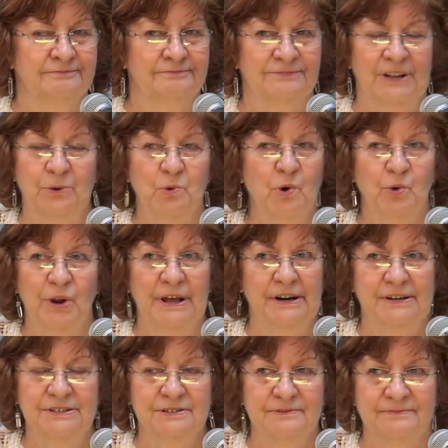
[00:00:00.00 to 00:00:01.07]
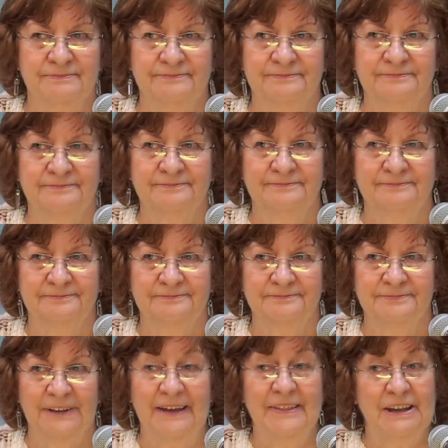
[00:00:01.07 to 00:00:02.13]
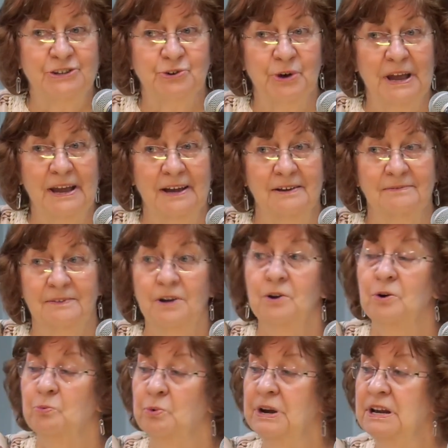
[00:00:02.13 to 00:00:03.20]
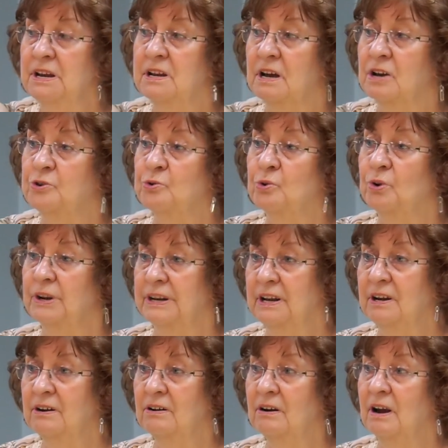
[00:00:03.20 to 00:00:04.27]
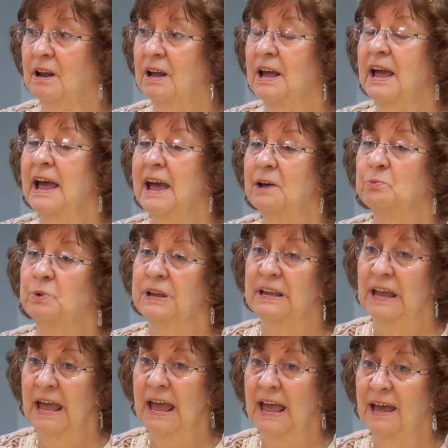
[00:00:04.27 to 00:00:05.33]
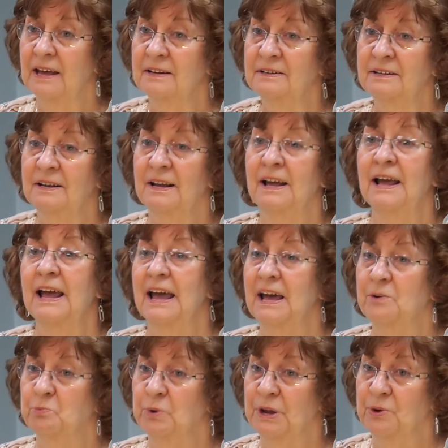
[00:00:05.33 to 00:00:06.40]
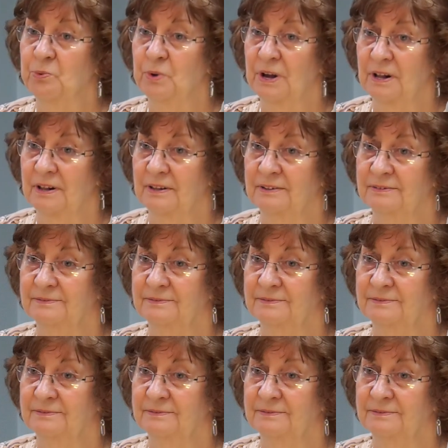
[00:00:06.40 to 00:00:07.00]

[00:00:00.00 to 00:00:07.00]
They won't let us. And that's okay. We need to control it here, and we can, and we will.